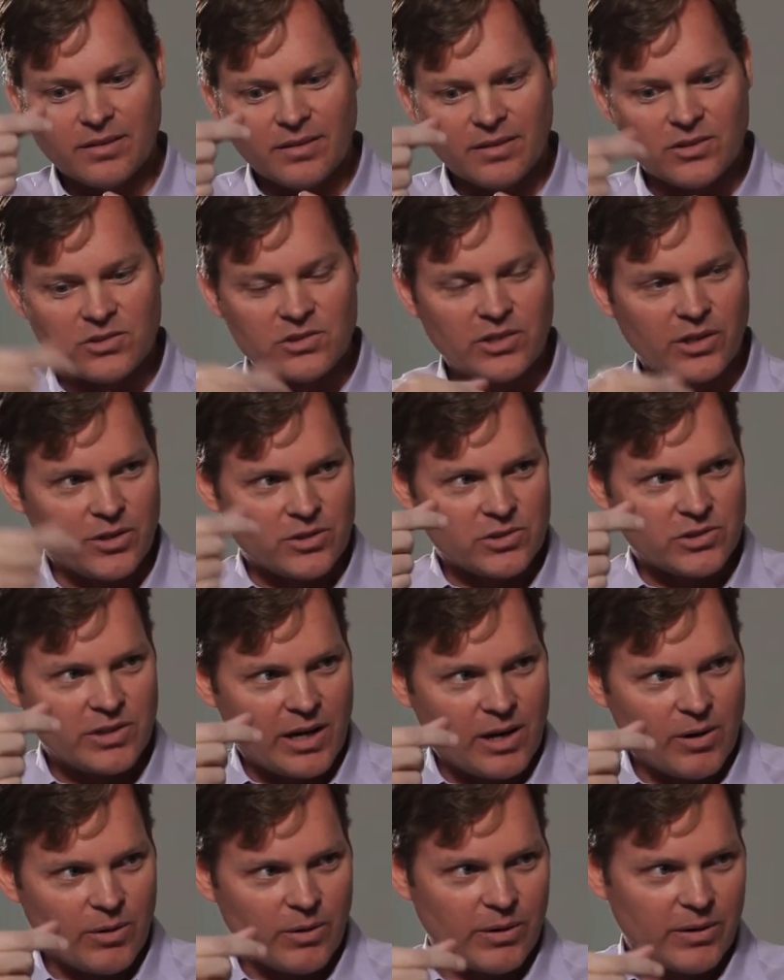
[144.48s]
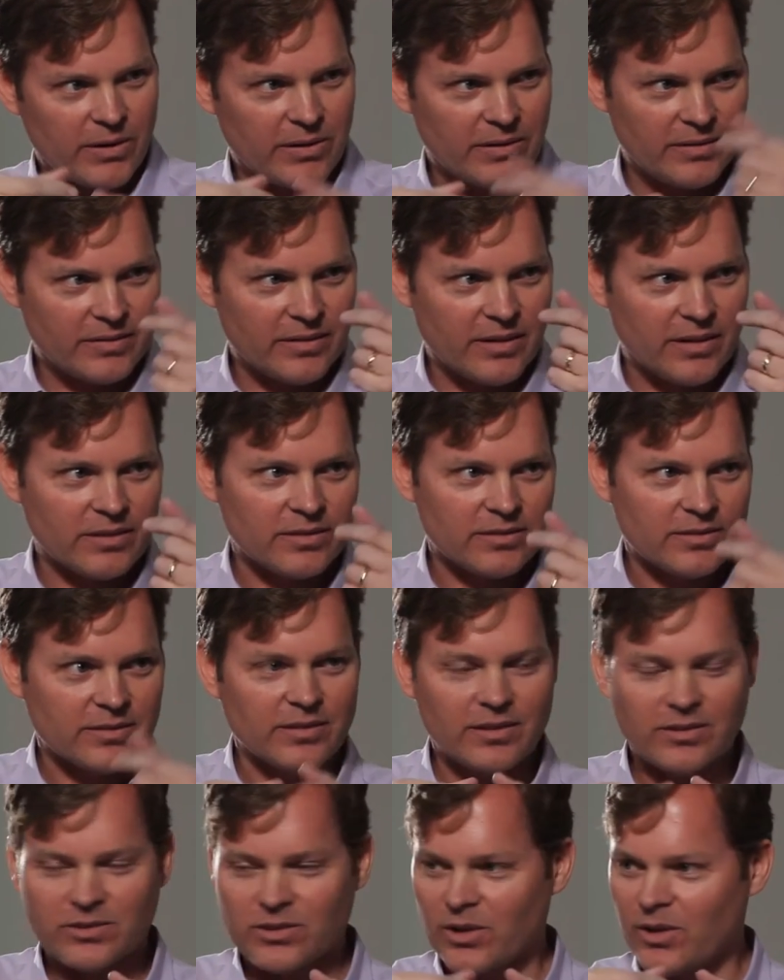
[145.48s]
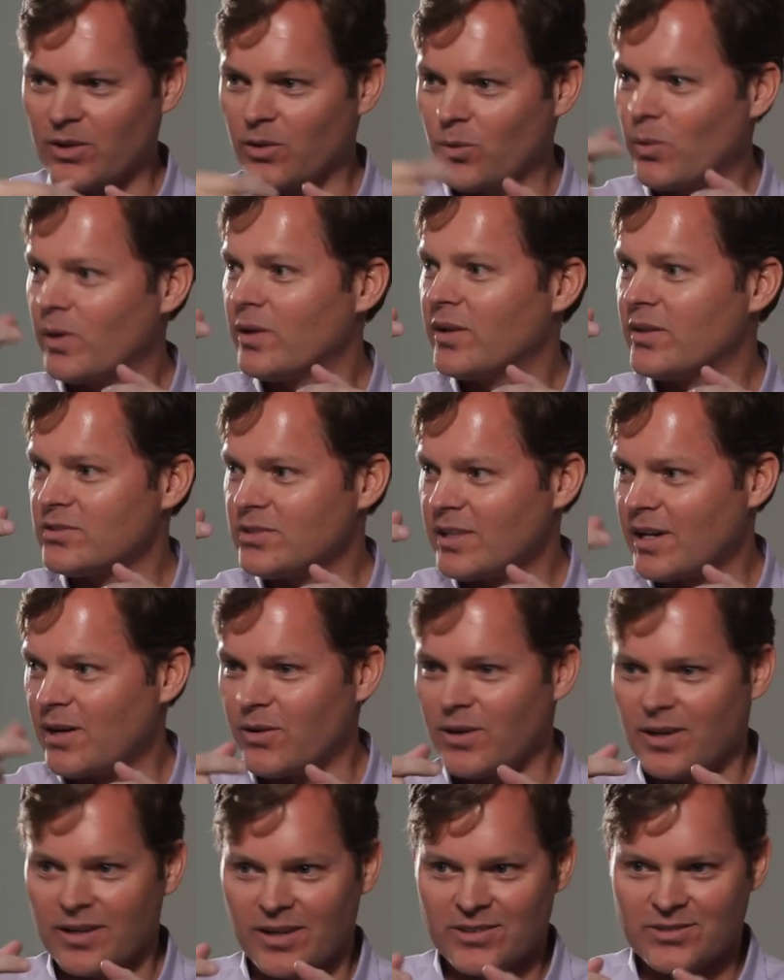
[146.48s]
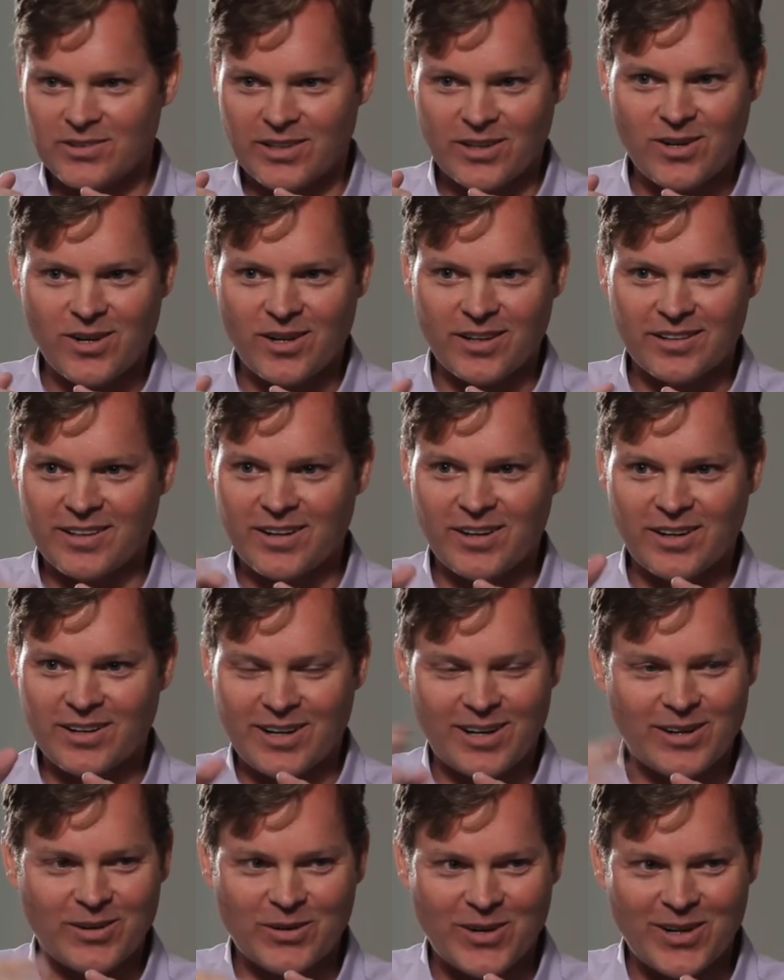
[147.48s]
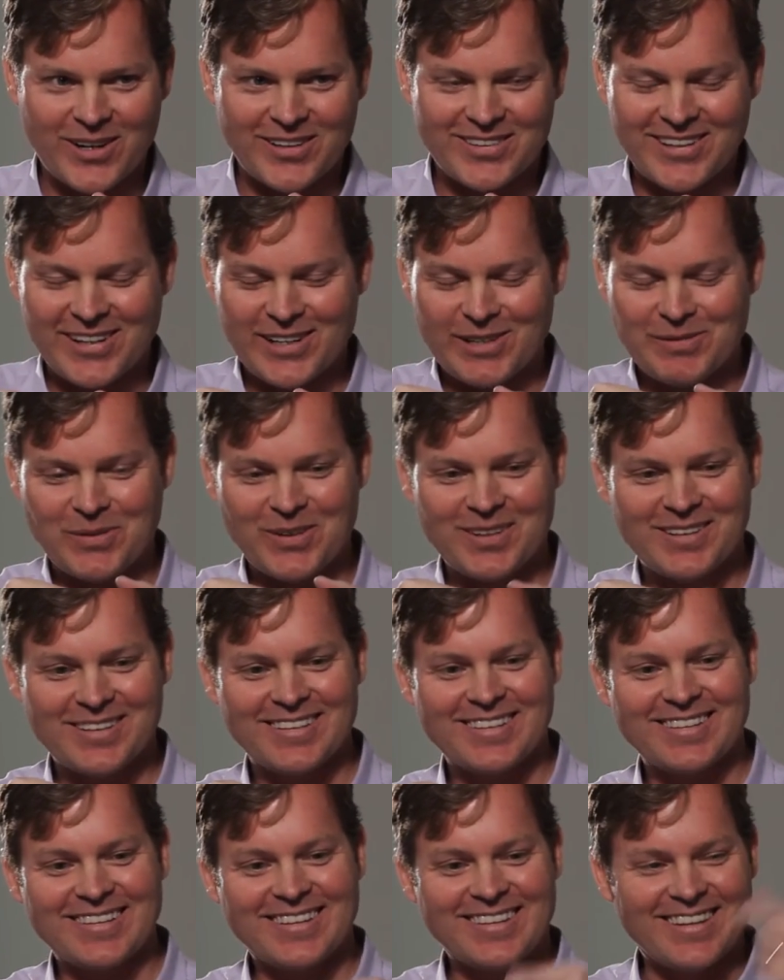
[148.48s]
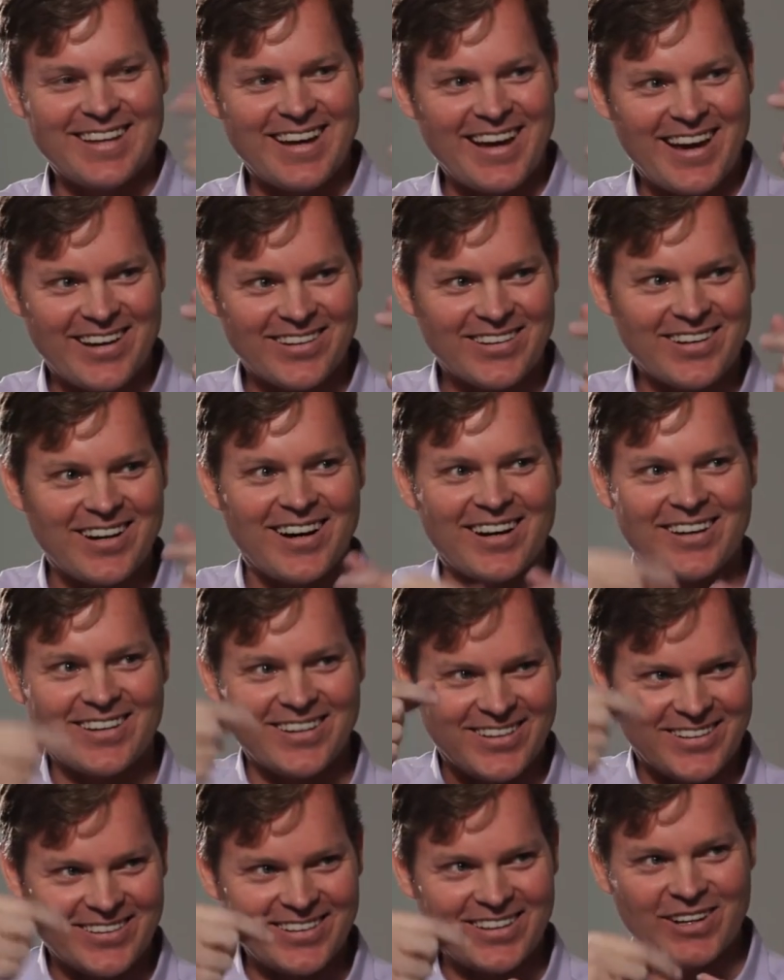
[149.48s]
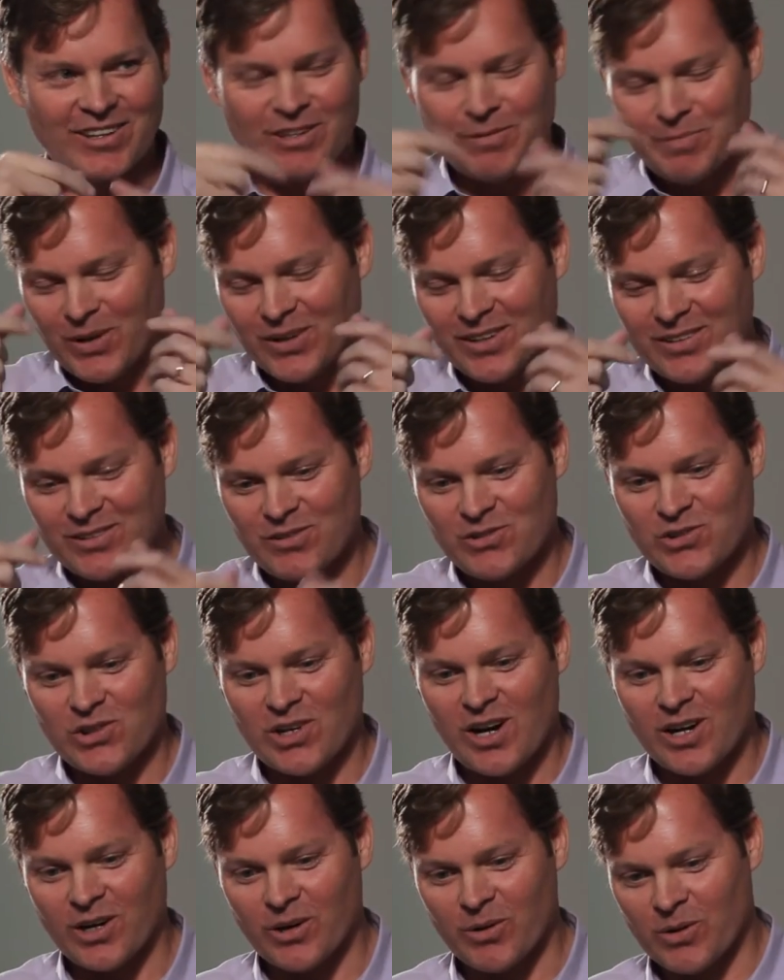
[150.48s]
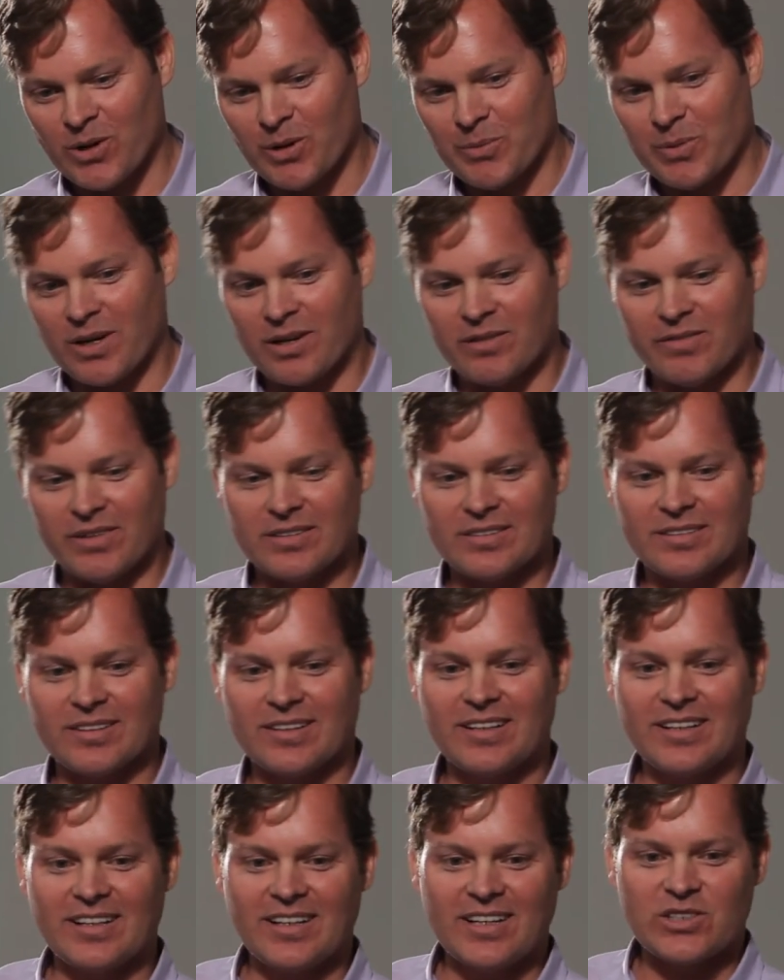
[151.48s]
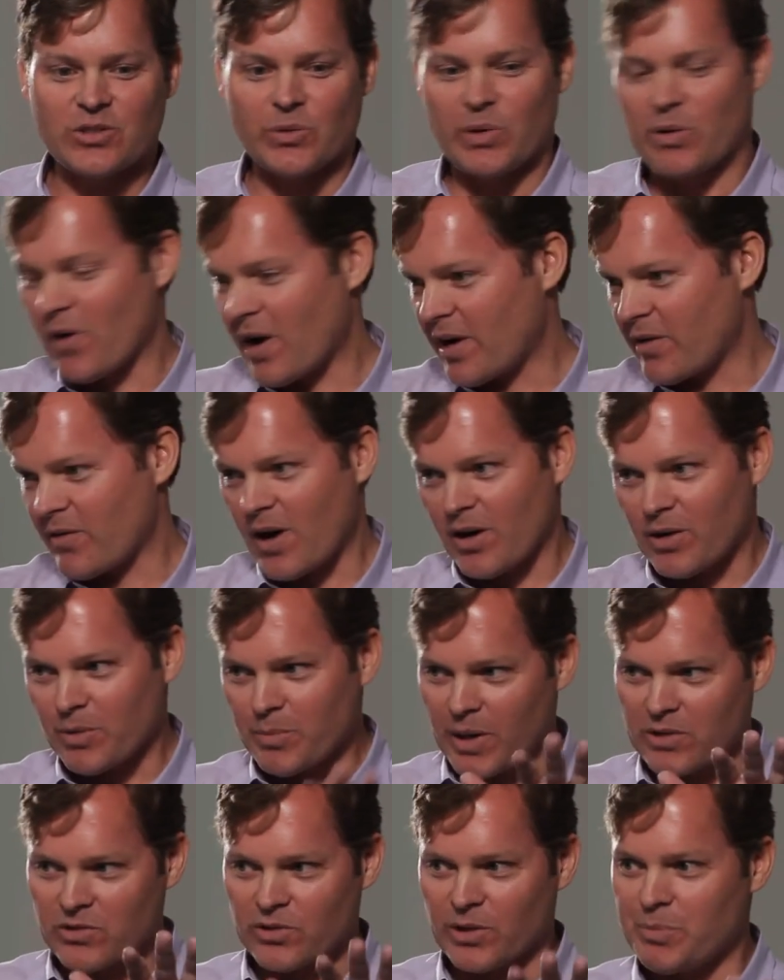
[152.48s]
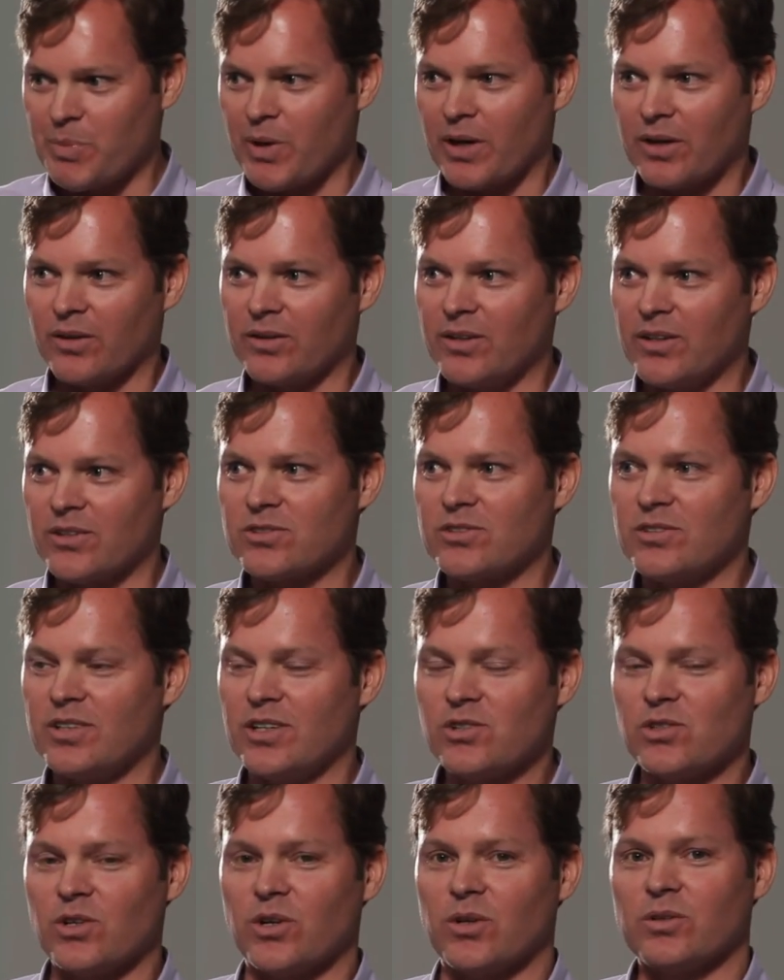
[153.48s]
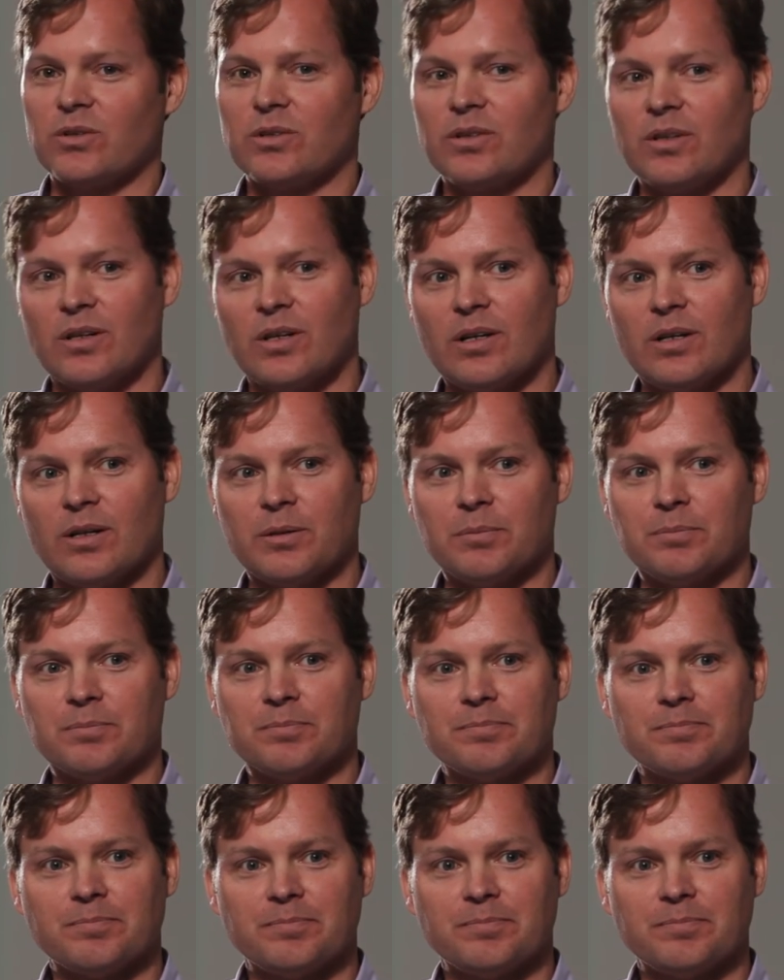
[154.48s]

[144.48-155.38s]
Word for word: the Sears Tower and the, sorry, the Willis Tower, I guess they call it now. I don't call it that anymore. The Hancock and, you know, the buildings of Chicago were coming. So we ran around and basically peddled this T-shirt, um,